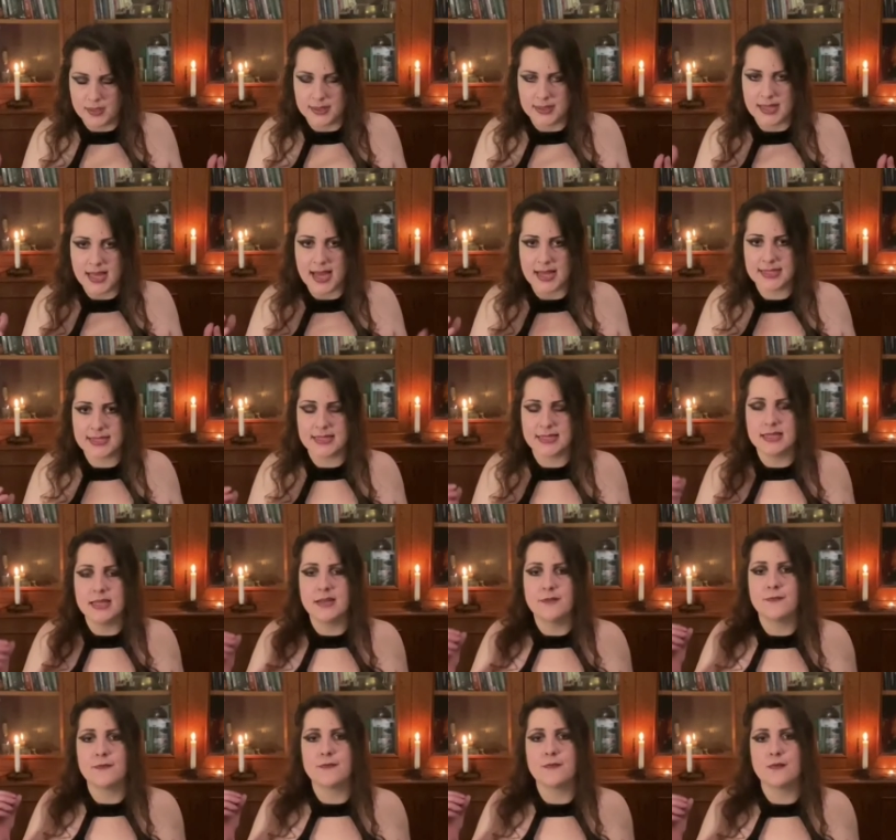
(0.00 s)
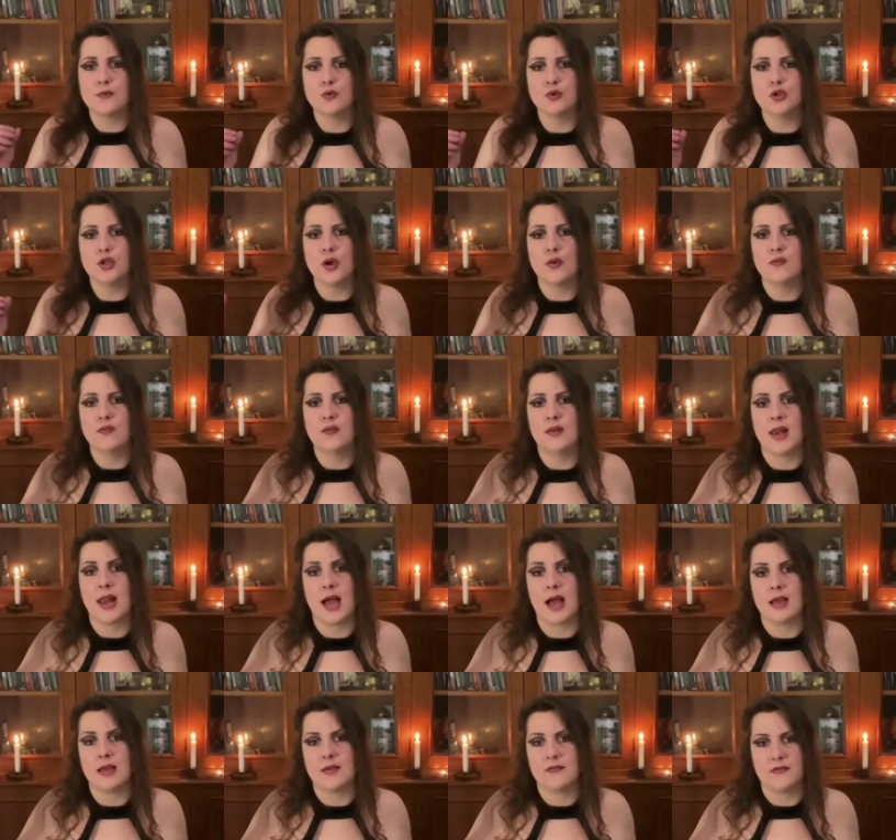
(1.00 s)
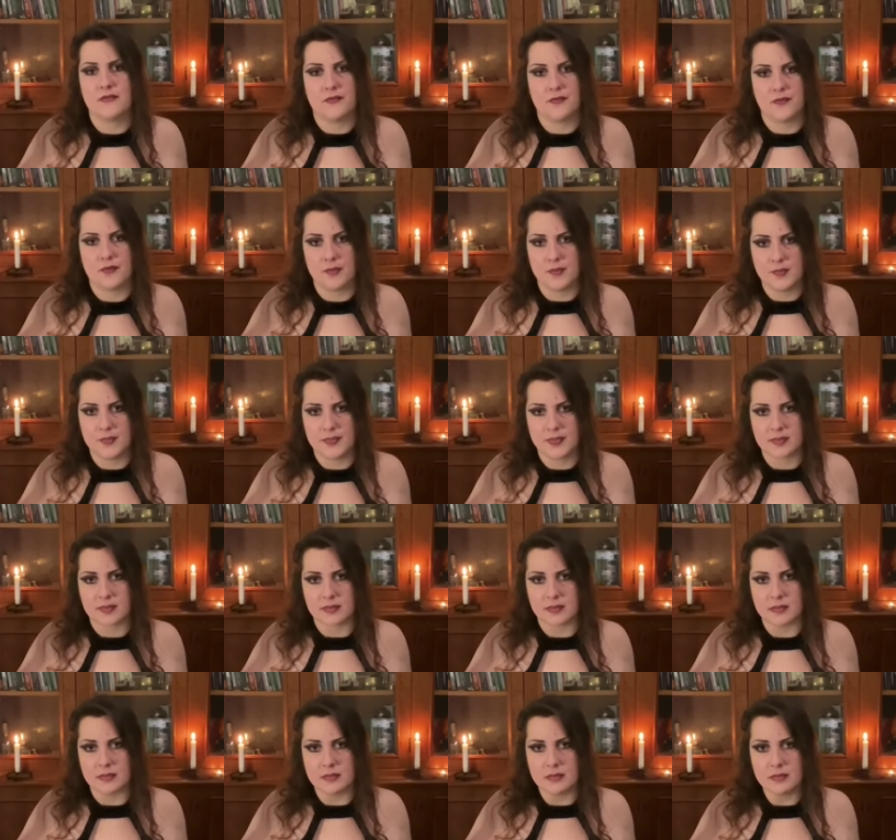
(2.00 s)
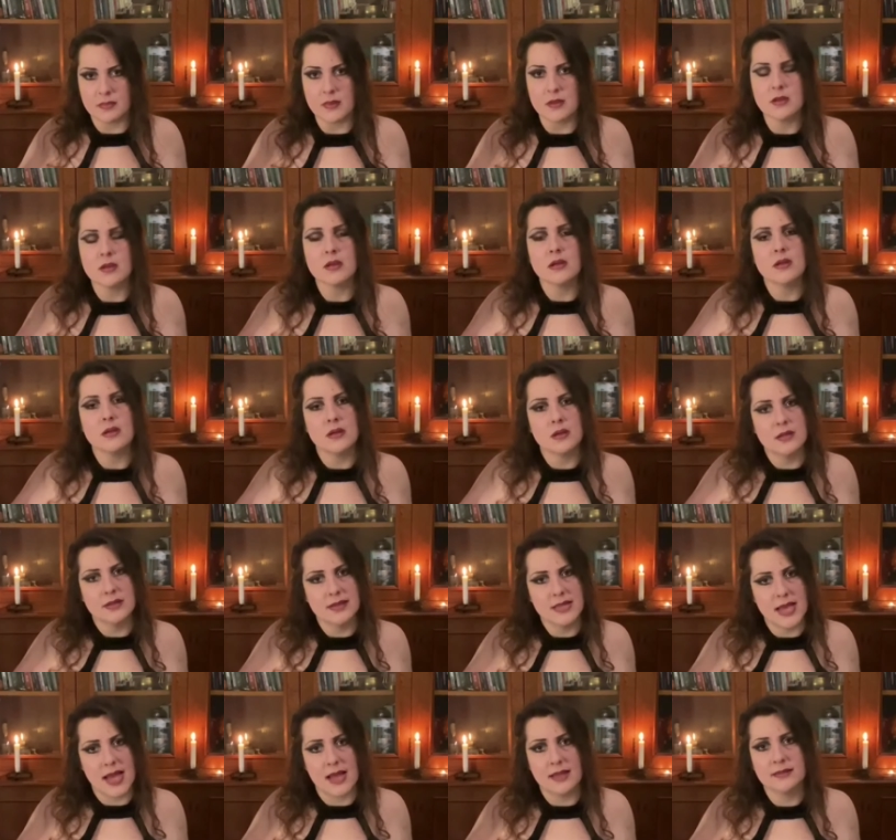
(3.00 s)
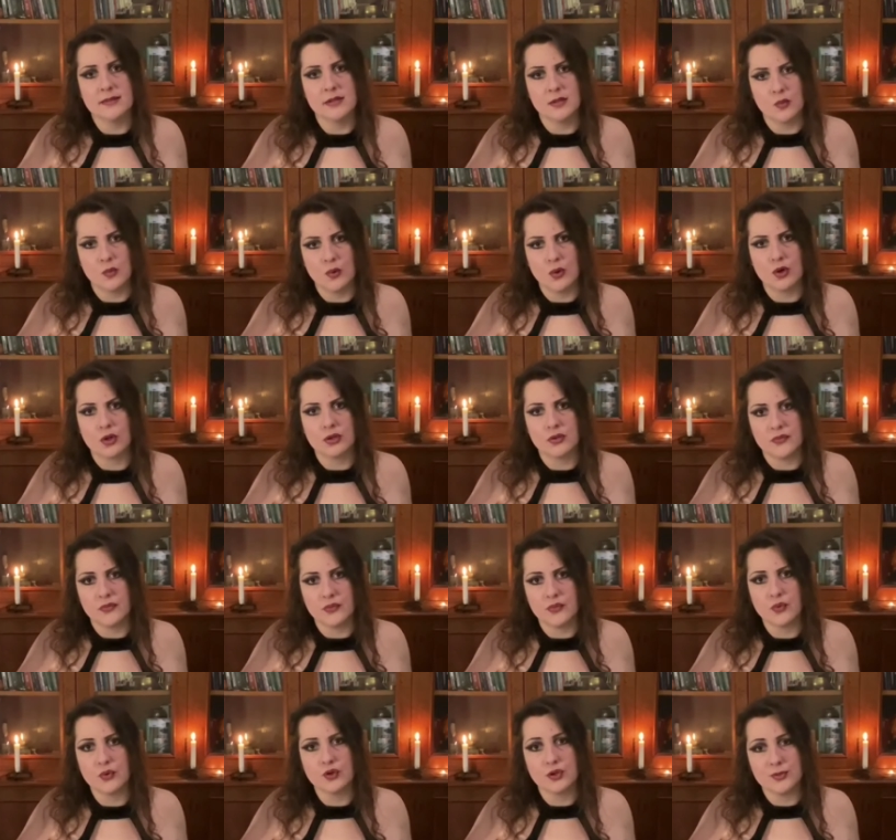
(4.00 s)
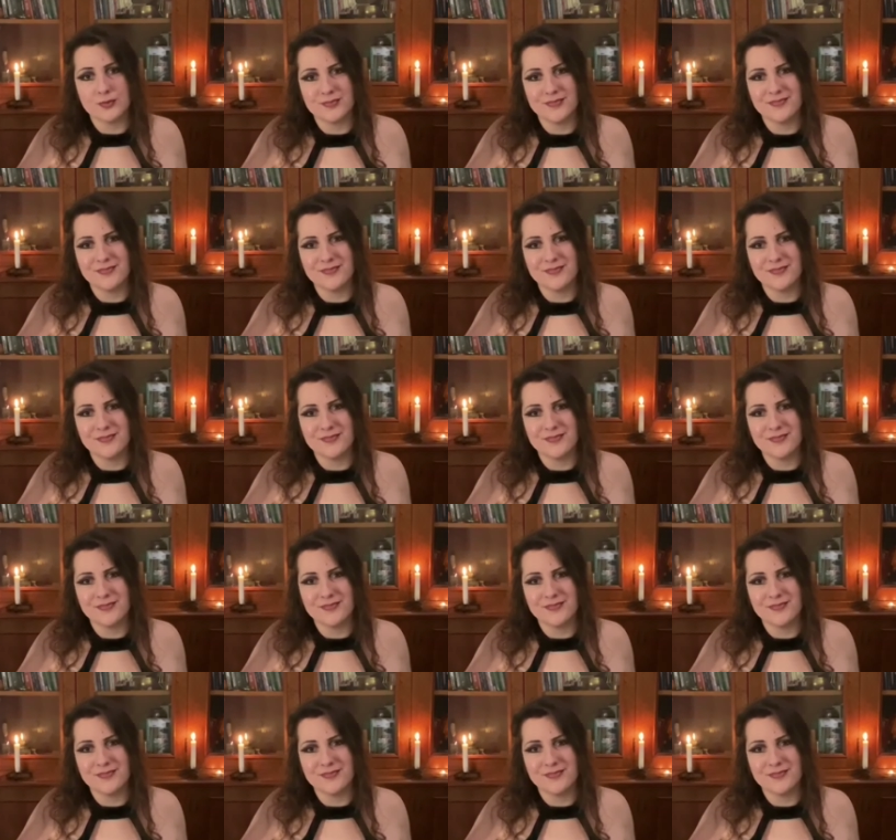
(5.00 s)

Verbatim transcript: That's the food of life, the underworld food.